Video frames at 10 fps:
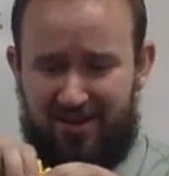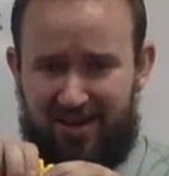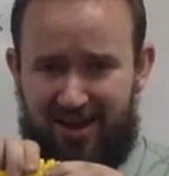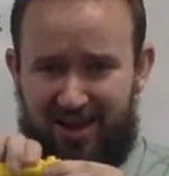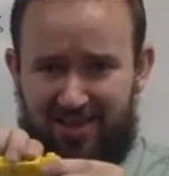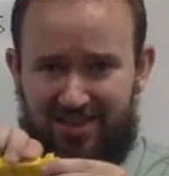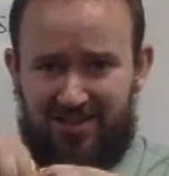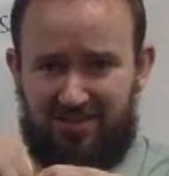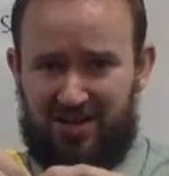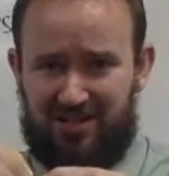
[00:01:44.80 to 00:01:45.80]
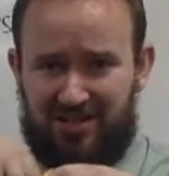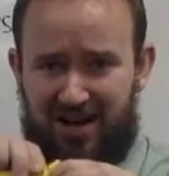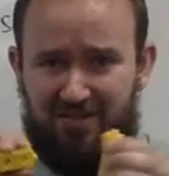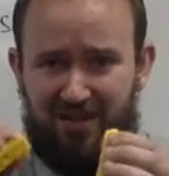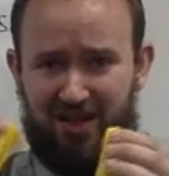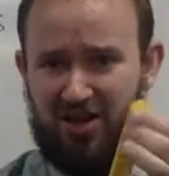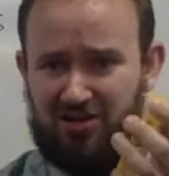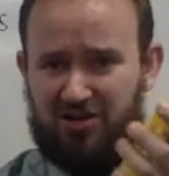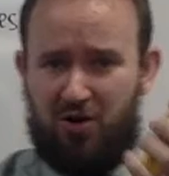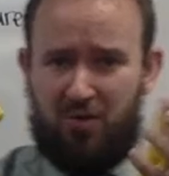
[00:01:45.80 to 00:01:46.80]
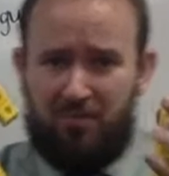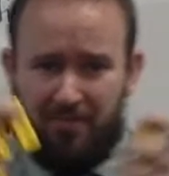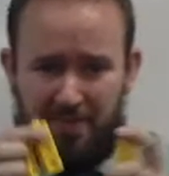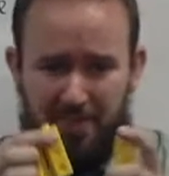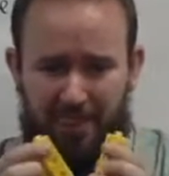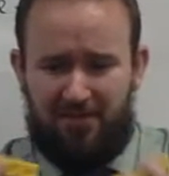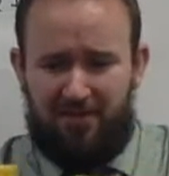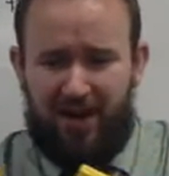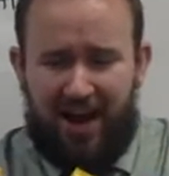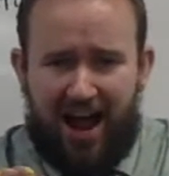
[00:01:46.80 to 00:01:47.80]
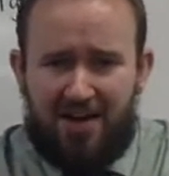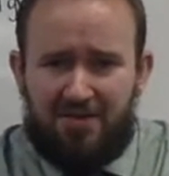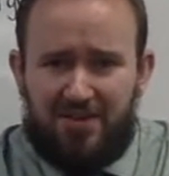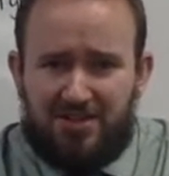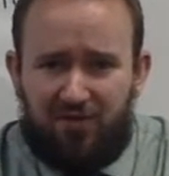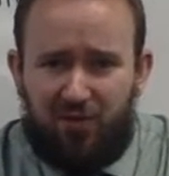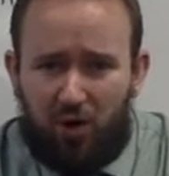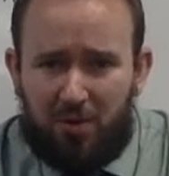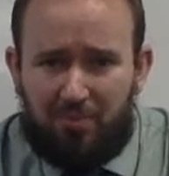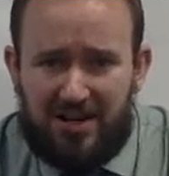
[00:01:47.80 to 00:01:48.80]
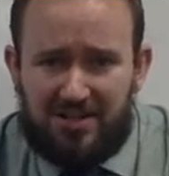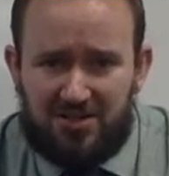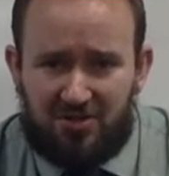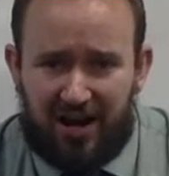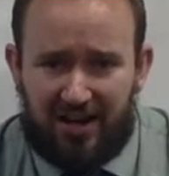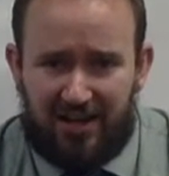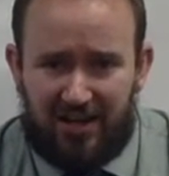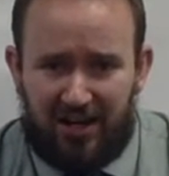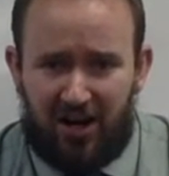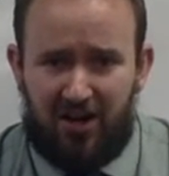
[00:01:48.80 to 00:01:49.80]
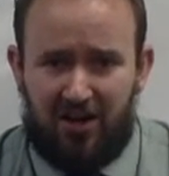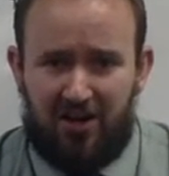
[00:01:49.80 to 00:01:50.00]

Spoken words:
and this piece off. So if I have these 4 pieces right here,